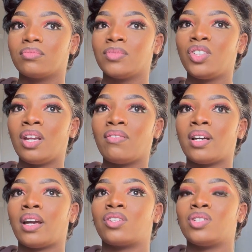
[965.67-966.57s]
she never
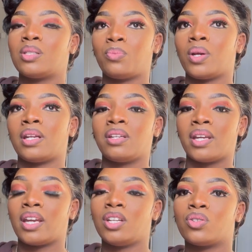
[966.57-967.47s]
actually spread any
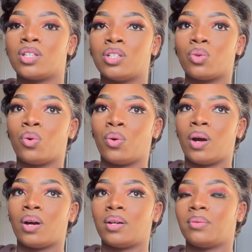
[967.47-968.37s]
hatred
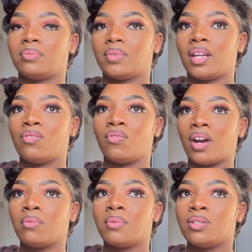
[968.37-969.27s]
or an
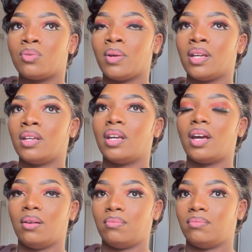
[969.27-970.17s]
environment
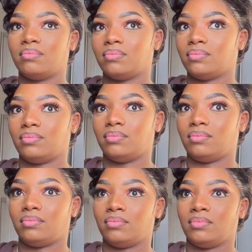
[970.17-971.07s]
where
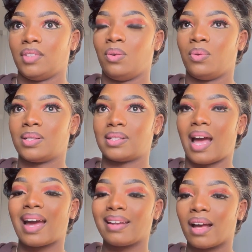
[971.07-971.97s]
it was
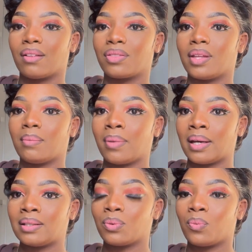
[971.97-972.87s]
unhealthy,
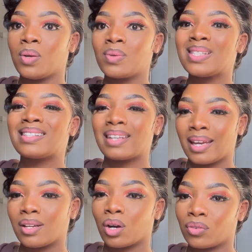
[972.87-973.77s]
but we were
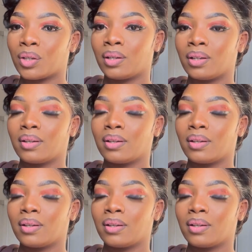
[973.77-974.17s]
scared of her.